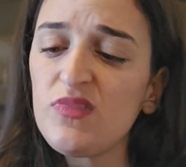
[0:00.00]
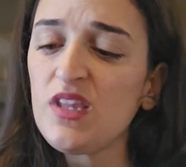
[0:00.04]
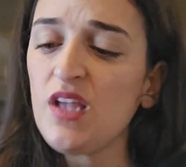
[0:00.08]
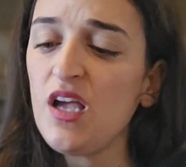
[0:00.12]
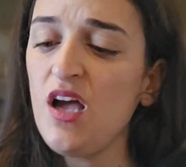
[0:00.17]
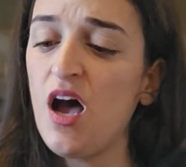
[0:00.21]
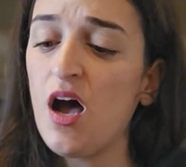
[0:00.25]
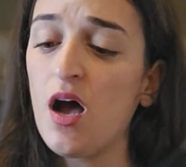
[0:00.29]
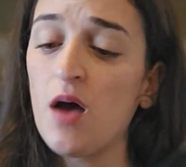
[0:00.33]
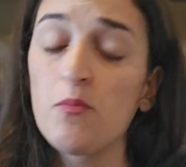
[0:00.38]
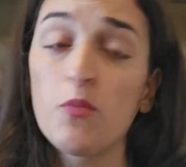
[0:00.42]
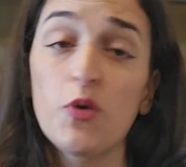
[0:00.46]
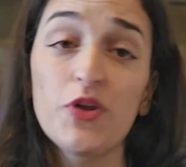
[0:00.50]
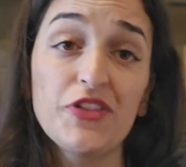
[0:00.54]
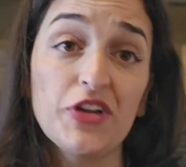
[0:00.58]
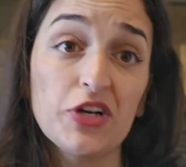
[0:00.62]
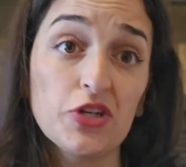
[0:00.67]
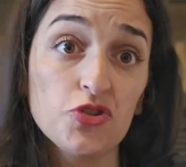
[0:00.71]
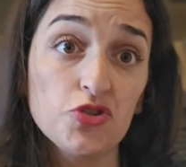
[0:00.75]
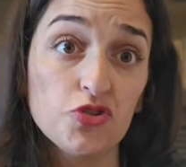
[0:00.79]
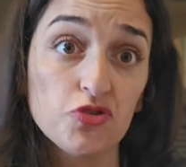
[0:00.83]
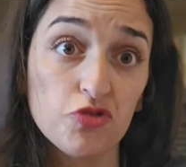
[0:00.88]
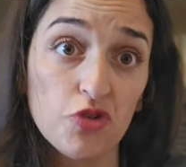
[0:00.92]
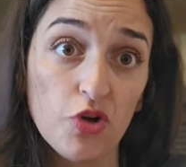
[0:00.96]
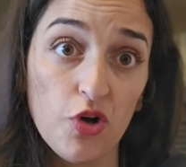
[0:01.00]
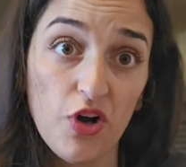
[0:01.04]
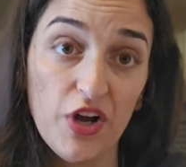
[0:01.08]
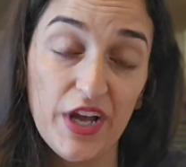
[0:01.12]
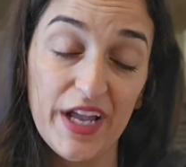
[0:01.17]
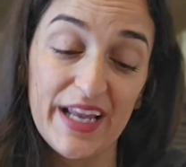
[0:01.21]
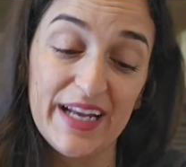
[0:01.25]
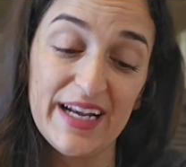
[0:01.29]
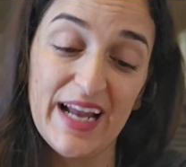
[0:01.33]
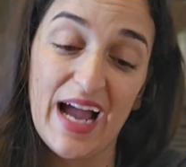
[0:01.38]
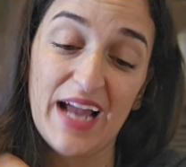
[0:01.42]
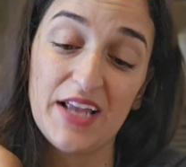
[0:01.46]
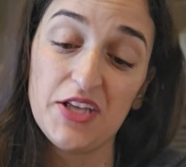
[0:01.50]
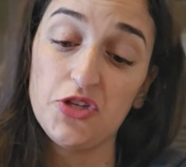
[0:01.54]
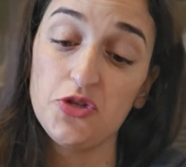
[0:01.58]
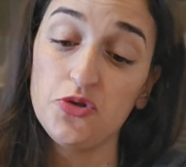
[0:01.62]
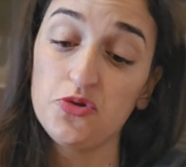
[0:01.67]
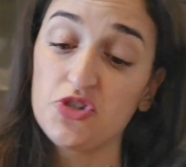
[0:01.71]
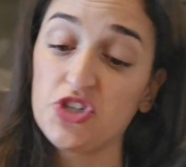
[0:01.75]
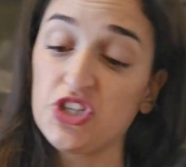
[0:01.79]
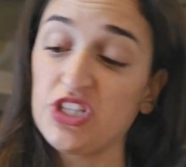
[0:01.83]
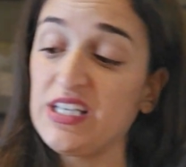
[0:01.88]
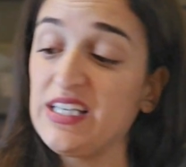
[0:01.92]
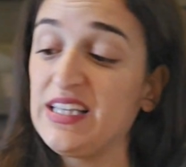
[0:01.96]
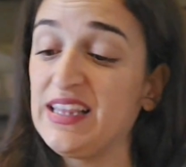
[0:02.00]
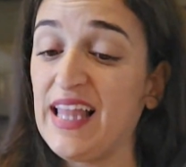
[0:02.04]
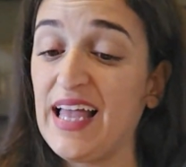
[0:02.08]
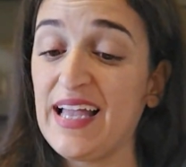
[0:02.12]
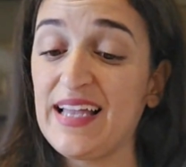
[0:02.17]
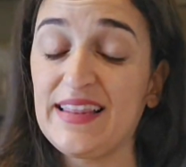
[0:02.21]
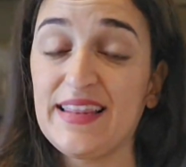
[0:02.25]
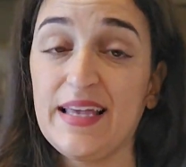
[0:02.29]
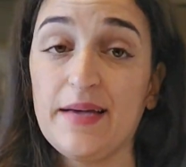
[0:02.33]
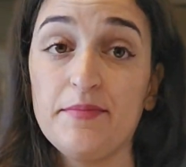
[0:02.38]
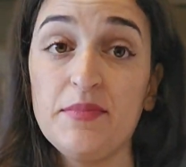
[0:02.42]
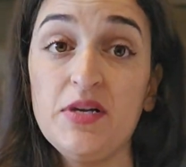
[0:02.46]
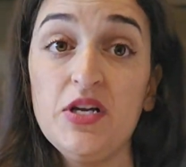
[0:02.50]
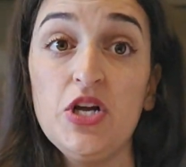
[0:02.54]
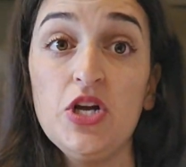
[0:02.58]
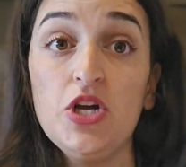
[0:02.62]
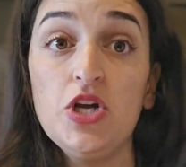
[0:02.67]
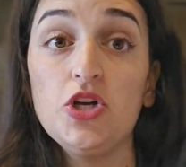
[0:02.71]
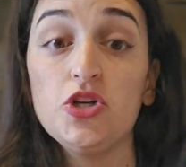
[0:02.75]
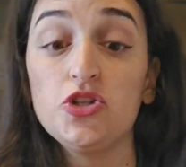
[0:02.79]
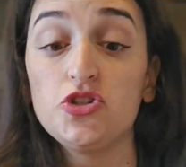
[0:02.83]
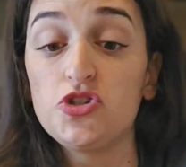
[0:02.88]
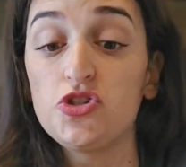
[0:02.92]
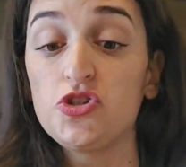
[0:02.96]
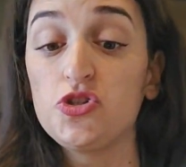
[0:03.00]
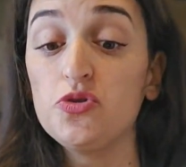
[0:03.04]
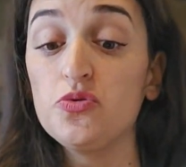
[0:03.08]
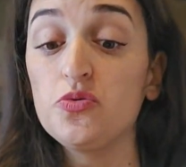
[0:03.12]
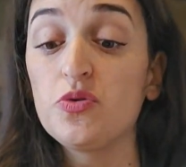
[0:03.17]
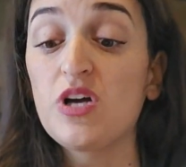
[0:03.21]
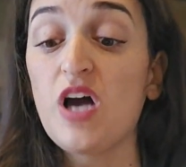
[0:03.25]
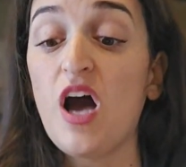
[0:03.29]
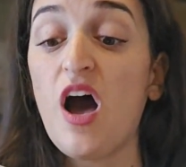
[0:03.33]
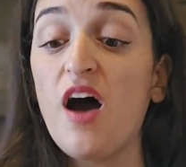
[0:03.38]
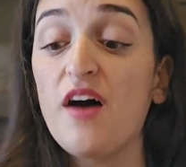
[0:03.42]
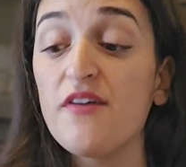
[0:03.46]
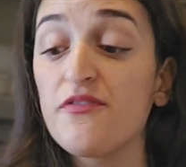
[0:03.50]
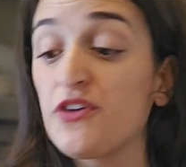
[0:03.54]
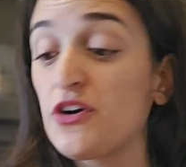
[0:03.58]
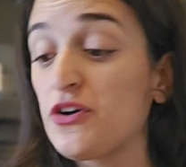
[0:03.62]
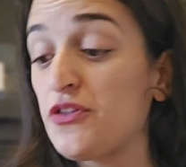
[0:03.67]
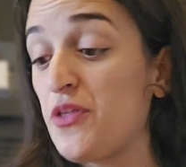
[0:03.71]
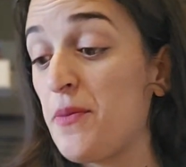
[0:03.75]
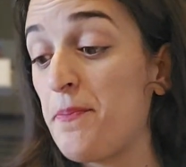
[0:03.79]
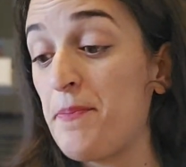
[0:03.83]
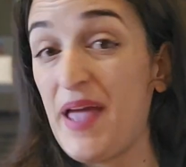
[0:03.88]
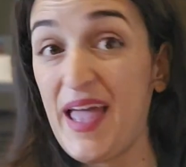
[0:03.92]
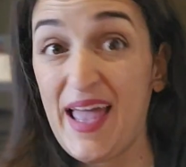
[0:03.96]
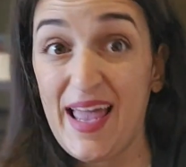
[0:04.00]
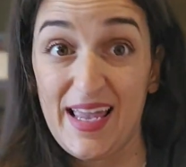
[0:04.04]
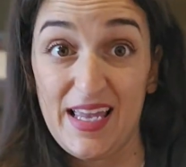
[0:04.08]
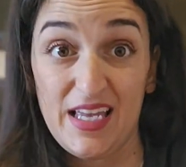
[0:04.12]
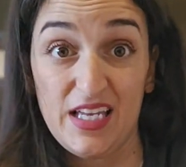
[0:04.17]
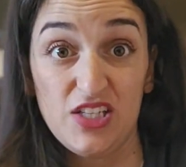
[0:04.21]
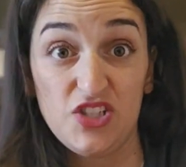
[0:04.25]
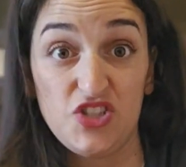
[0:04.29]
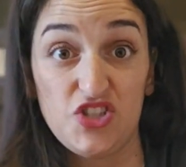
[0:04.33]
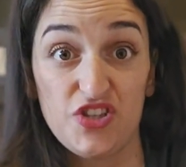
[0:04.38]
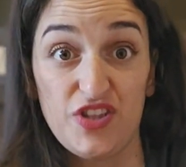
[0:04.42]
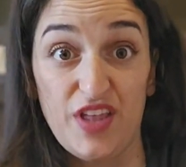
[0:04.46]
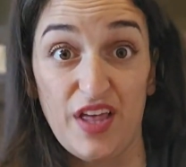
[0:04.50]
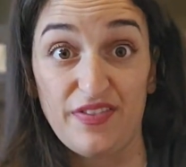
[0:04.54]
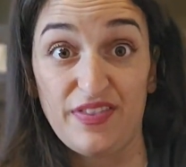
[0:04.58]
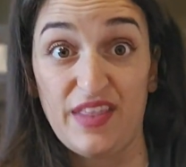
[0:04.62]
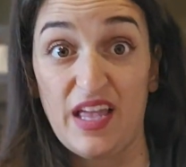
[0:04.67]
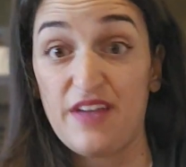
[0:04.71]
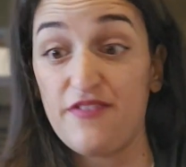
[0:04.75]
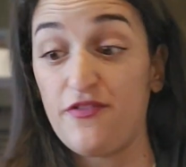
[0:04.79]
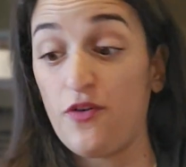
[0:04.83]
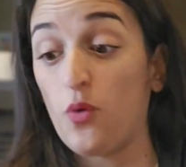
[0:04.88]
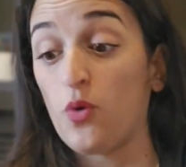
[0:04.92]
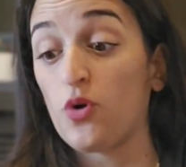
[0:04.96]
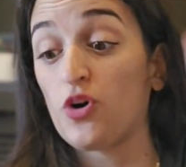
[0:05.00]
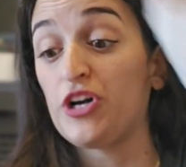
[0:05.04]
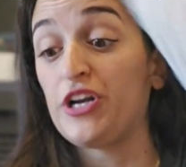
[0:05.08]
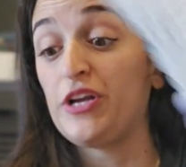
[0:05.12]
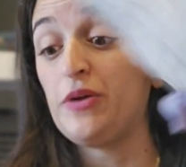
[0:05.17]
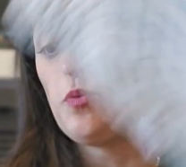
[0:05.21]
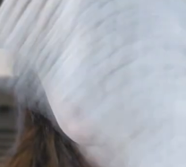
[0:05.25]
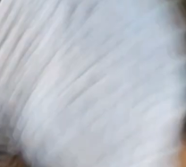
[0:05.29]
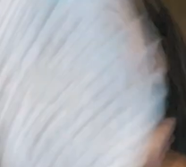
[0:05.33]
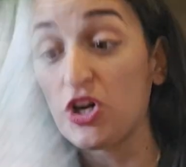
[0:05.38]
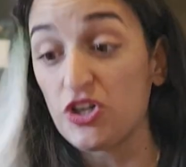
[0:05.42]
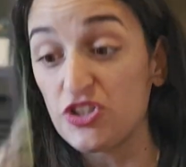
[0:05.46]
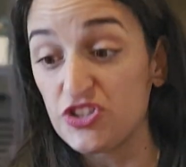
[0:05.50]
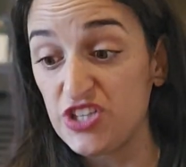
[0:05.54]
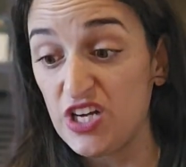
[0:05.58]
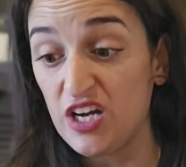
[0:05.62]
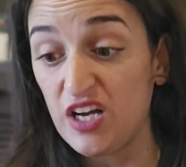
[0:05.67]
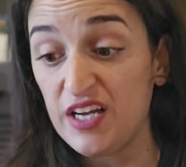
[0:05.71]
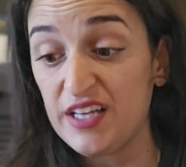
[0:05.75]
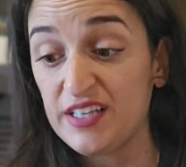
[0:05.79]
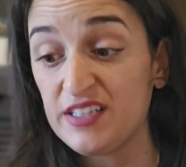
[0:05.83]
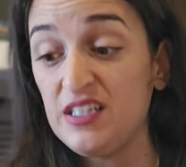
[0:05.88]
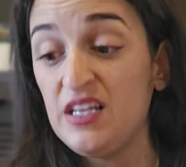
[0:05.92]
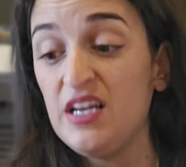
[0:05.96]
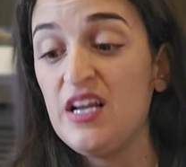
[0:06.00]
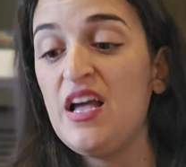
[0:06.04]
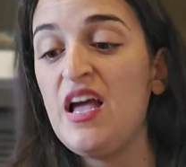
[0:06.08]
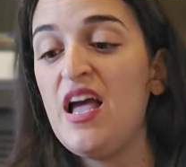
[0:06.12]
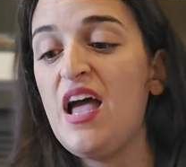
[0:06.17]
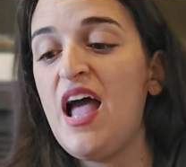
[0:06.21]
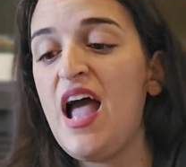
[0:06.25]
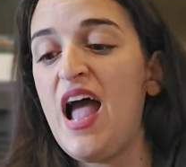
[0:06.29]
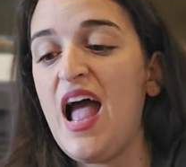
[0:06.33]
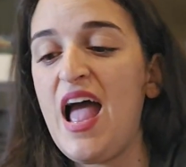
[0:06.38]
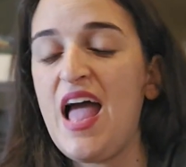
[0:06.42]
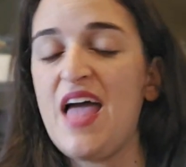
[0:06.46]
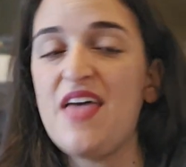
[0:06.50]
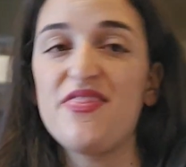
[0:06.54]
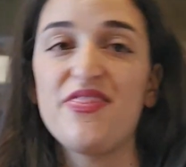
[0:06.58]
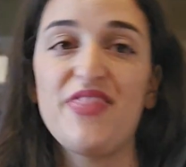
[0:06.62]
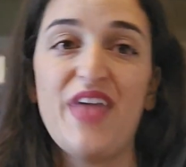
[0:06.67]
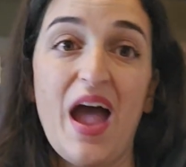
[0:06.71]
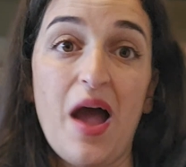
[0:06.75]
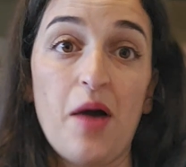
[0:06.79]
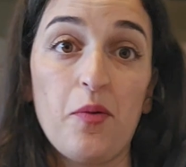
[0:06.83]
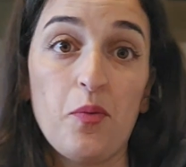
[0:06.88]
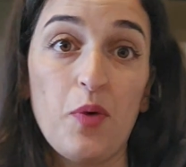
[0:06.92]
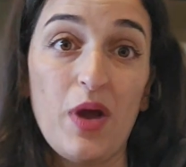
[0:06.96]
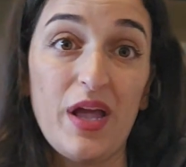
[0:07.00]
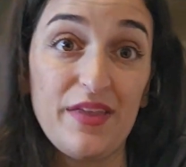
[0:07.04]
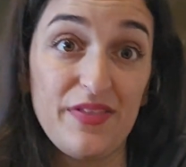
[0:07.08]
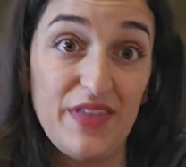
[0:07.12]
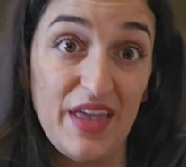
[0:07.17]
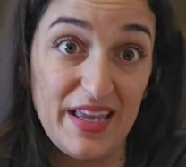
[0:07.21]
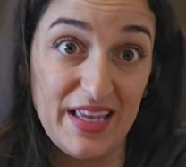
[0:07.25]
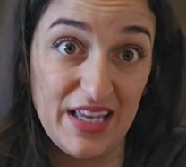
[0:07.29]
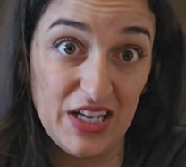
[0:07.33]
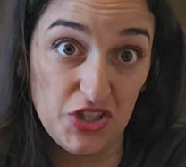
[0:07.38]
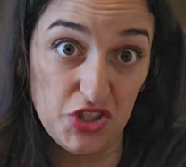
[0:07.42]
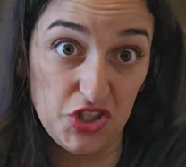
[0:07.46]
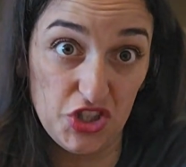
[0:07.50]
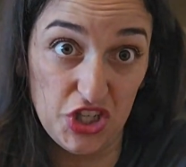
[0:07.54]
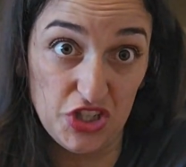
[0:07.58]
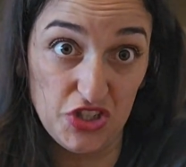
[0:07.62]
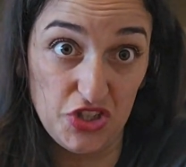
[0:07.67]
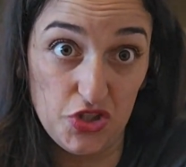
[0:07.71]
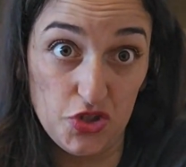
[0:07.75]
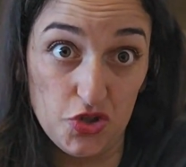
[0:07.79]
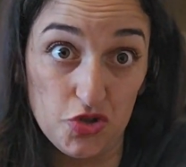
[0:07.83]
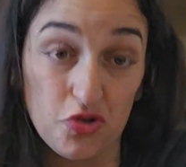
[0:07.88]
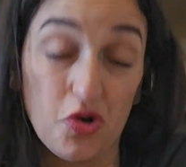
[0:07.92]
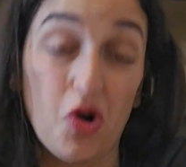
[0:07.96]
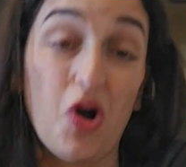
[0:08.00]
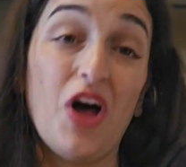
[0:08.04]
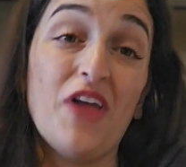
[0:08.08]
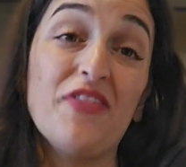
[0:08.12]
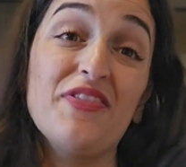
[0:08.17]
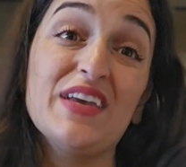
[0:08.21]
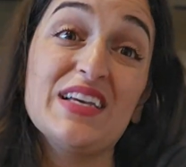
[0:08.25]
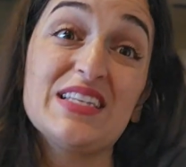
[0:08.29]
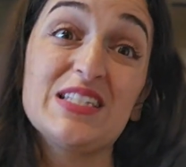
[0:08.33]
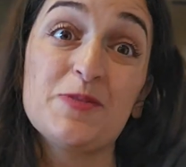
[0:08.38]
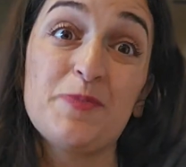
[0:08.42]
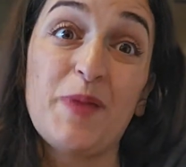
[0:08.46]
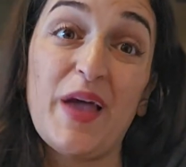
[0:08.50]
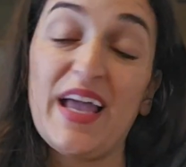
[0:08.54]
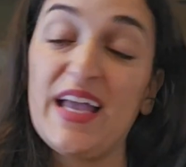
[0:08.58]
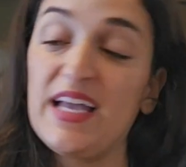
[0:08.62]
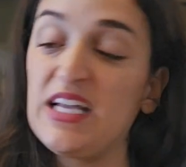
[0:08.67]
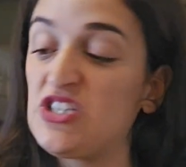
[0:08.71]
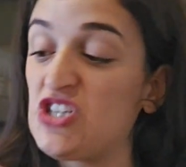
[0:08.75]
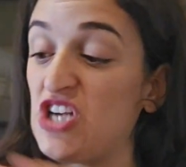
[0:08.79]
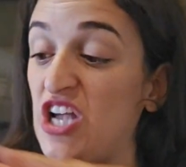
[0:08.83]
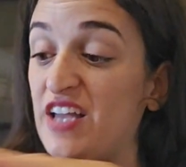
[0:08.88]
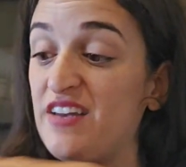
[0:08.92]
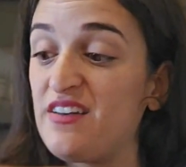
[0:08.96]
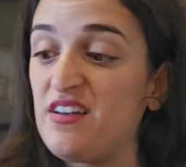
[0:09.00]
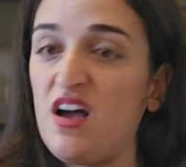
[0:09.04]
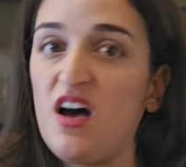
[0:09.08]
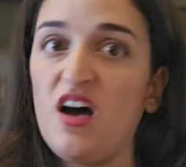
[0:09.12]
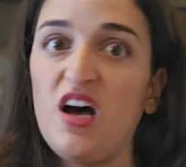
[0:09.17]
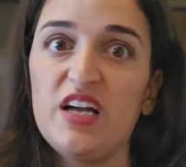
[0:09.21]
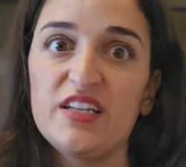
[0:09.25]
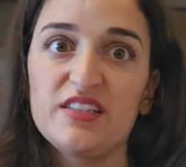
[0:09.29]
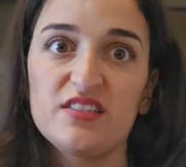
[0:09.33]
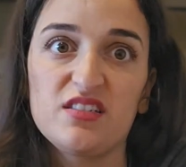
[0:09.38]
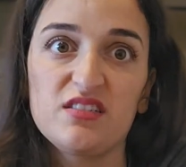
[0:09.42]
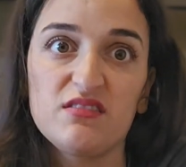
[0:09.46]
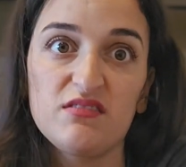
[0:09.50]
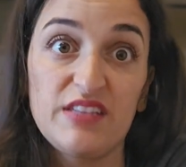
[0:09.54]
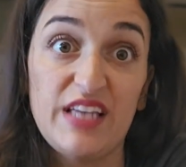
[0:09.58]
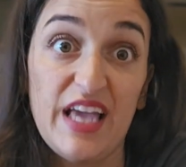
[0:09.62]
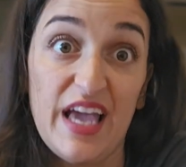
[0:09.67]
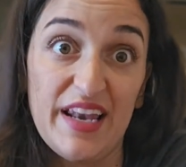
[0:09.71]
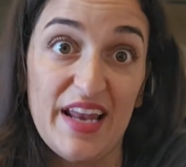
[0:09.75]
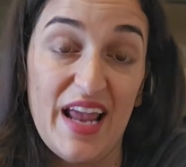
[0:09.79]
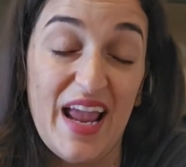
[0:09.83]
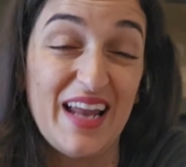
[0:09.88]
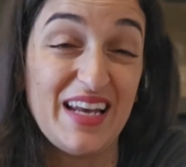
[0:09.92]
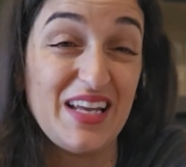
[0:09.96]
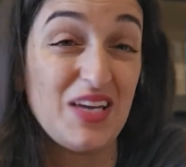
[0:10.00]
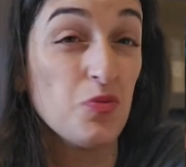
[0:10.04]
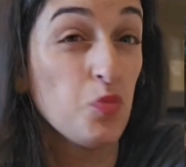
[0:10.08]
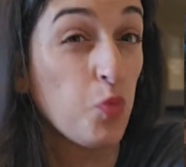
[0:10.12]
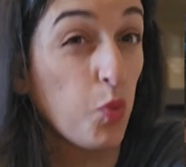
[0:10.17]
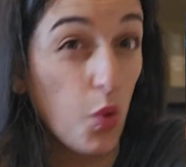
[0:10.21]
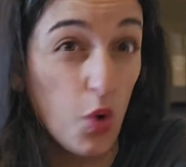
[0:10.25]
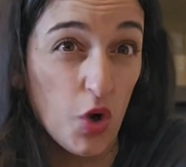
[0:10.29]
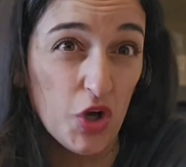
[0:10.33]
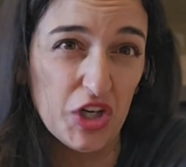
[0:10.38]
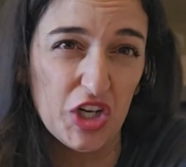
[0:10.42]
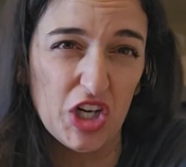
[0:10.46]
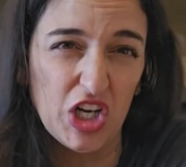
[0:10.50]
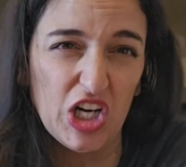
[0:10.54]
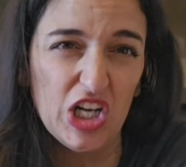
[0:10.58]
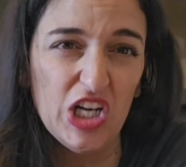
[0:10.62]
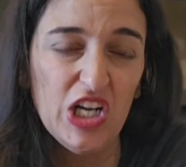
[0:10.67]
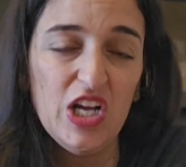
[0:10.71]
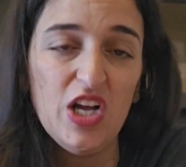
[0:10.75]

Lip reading: when they're drawing, I usually like them to cover the page that they've already worked on. And that way they can just draw on this page and not get any water